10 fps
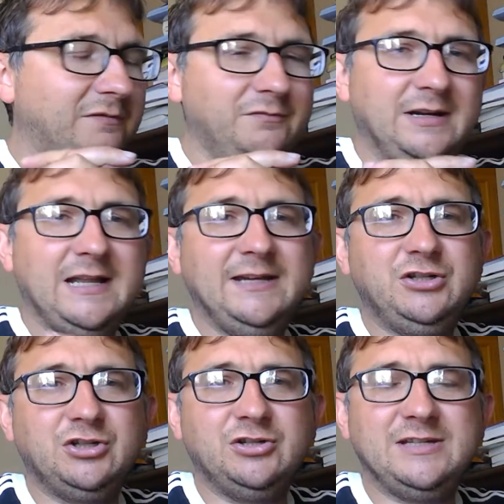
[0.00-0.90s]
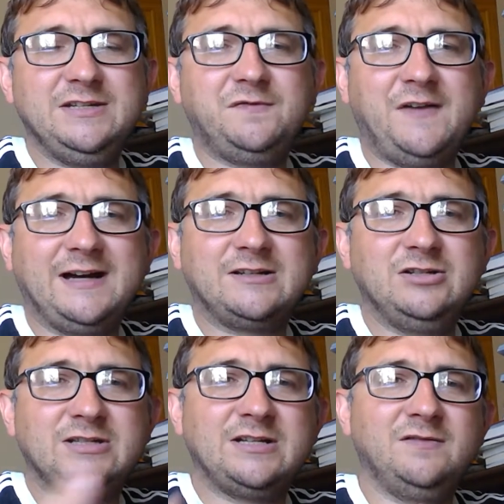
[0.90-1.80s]
these
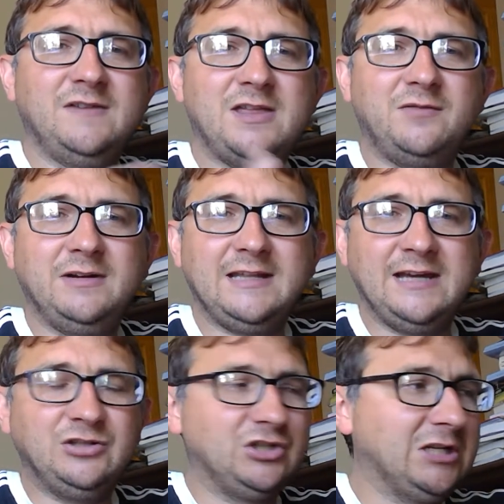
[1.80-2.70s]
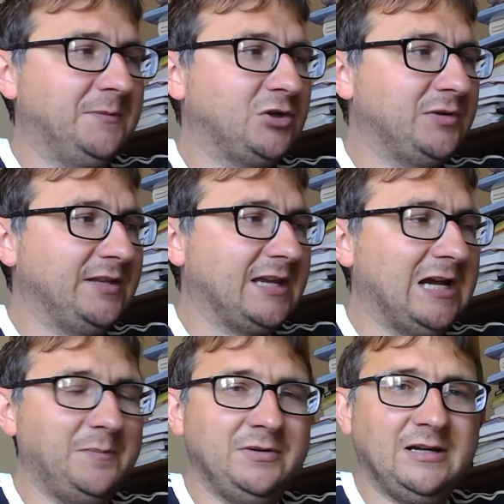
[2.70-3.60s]
factors that affect the relationship between the
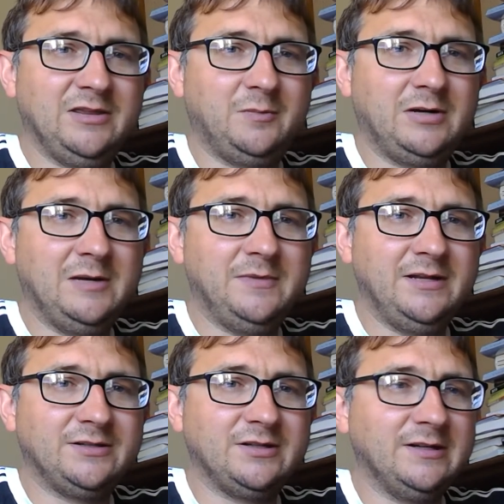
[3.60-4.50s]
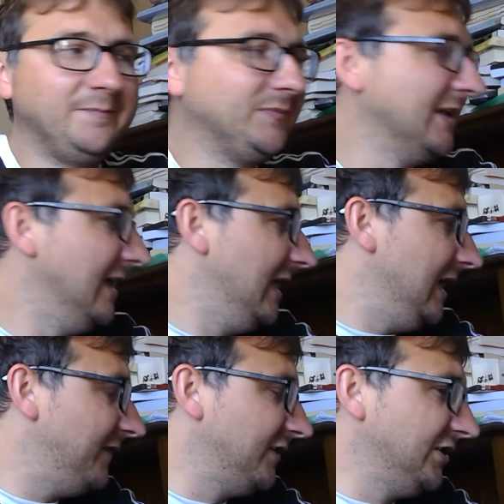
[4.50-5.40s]
cabinet and the prime minister.
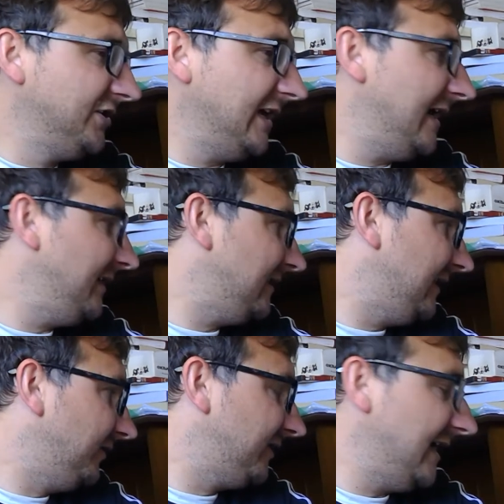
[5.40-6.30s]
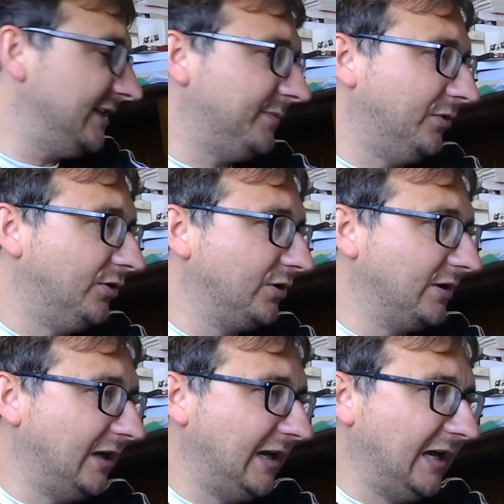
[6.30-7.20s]
If you use the Edexcel textbook,
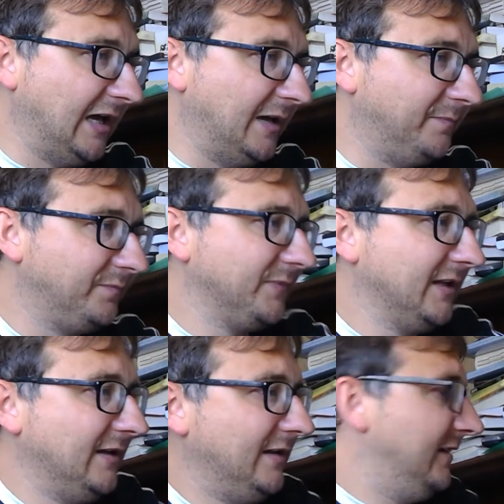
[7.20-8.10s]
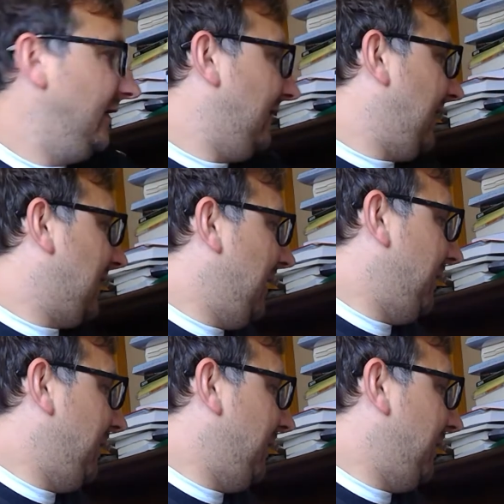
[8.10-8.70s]
I can't